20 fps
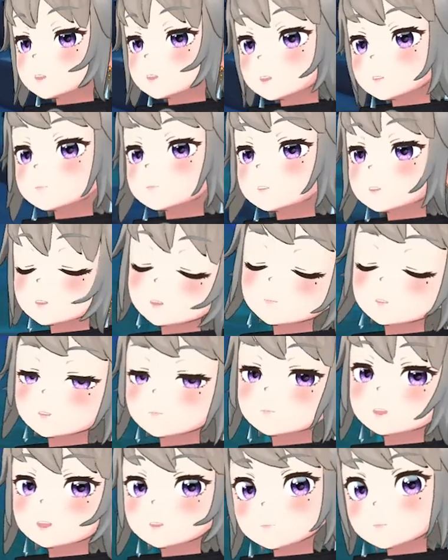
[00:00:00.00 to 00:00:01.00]
all, all
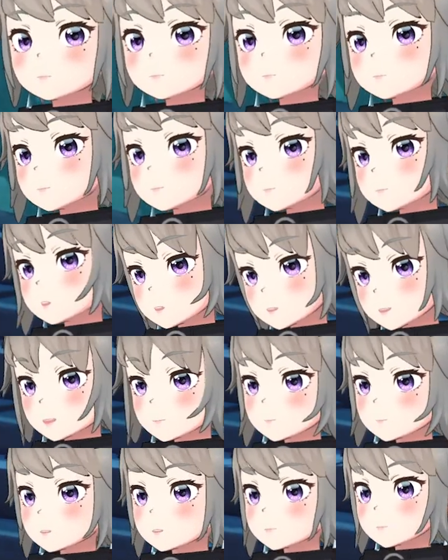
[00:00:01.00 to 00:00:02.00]
that stuff. So
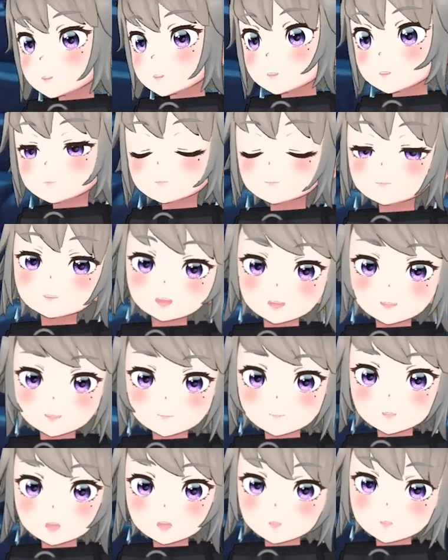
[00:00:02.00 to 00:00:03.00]
that was everything for
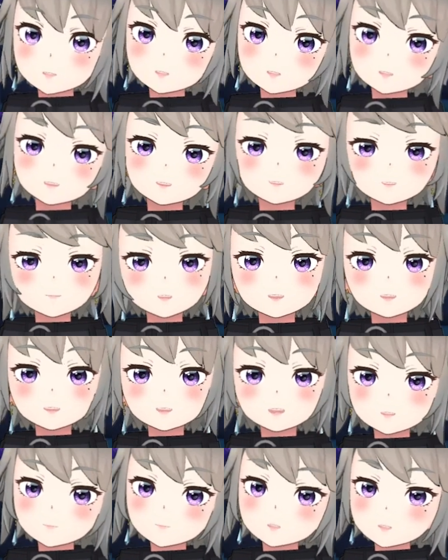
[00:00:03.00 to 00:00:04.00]
today. I hope you
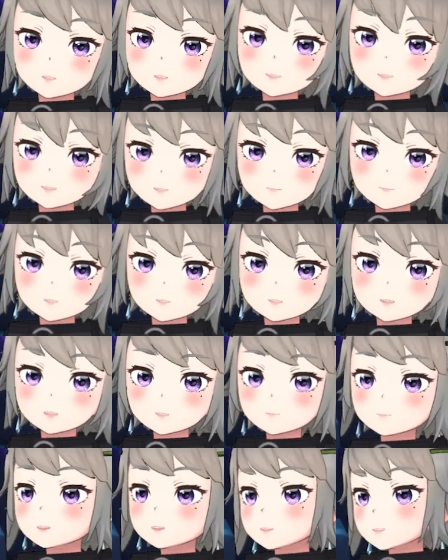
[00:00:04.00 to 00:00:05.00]
enjoyed the summon session
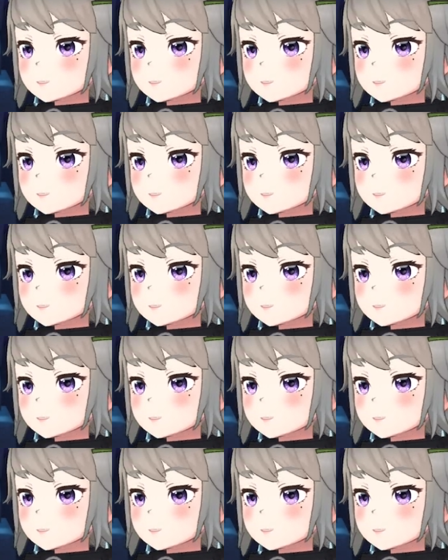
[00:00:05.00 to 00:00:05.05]
and the